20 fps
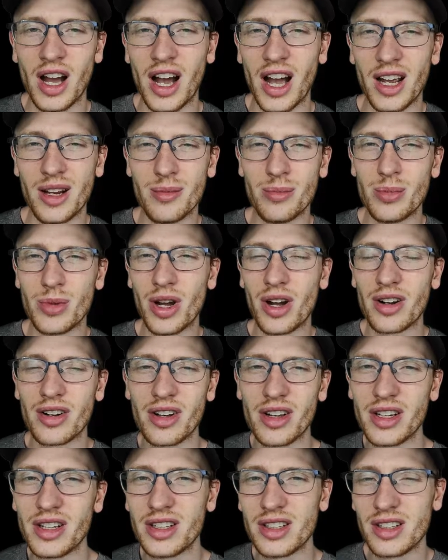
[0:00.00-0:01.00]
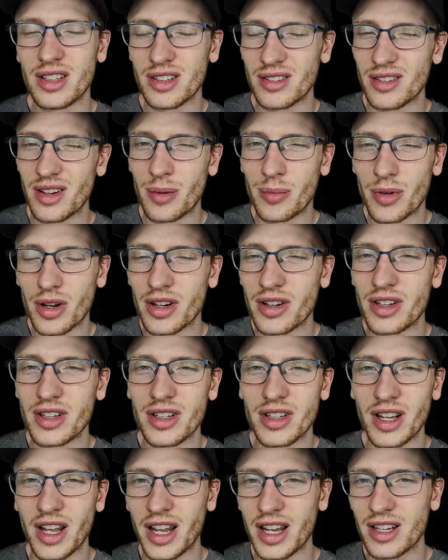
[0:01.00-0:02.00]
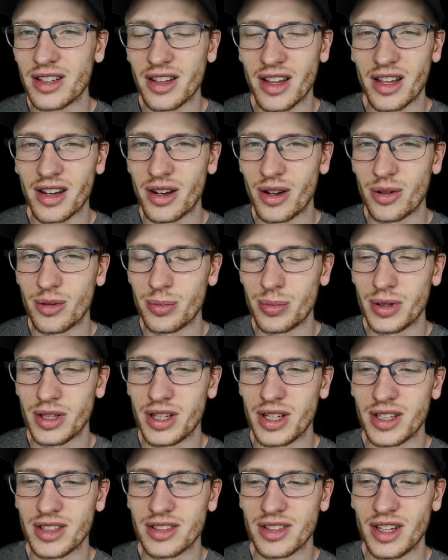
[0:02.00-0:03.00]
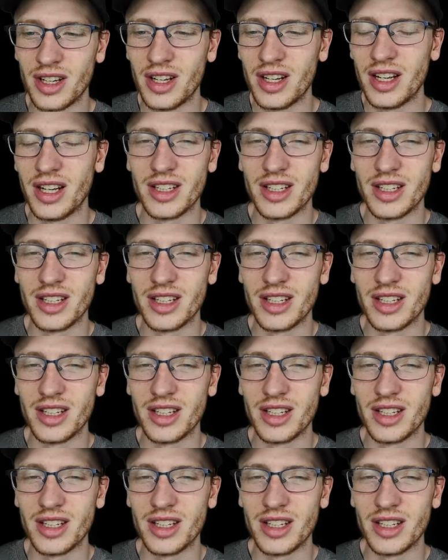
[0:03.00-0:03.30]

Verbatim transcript: I'm not gonna, I'm not gonna hand that out because